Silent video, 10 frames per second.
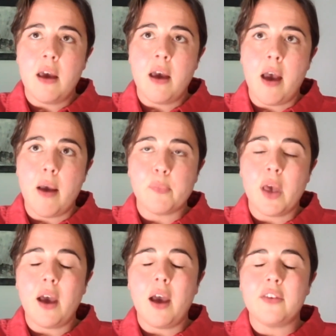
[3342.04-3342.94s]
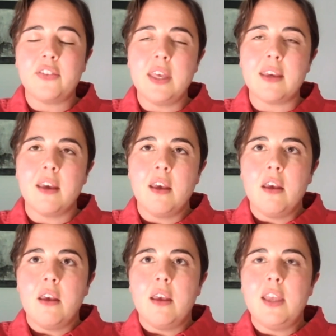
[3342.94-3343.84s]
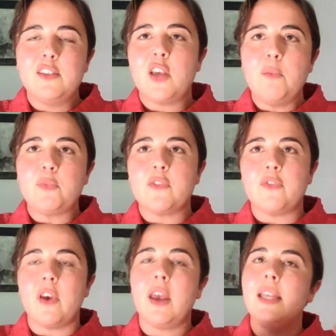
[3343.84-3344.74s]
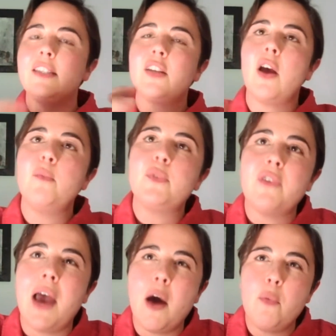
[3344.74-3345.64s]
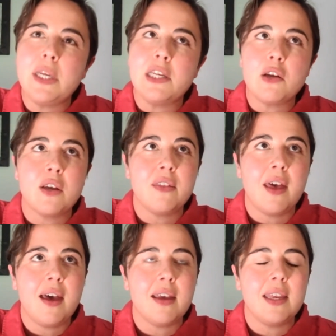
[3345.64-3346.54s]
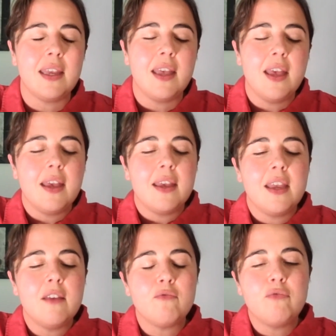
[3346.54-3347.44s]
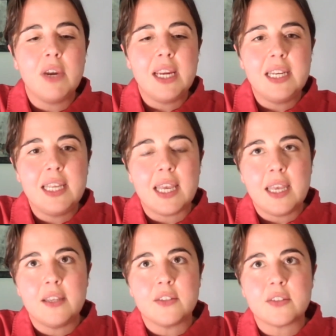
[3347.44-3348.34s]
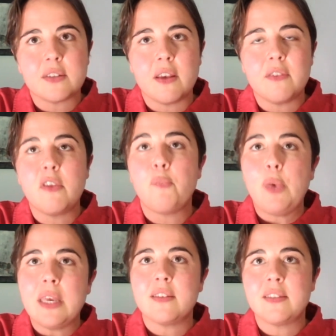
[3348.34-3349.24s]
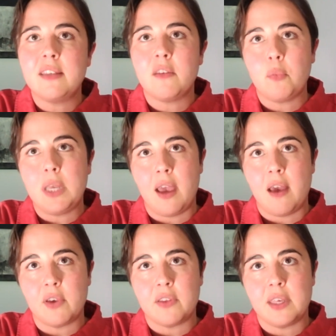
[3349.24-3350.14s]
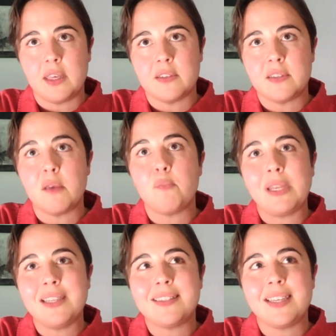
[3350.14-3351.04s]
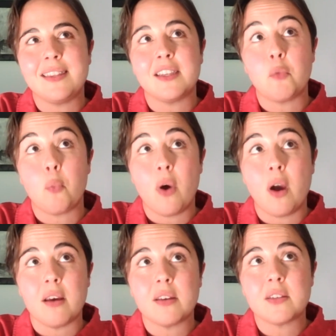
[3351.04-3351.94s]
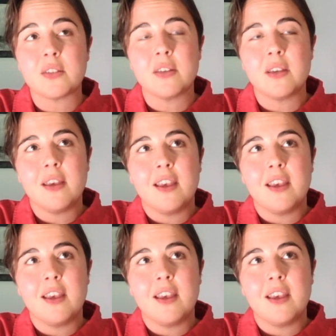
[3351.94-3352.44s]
I think in terms of how we look at that, it really is the biggest thing that we have, I think, is the ability that it works.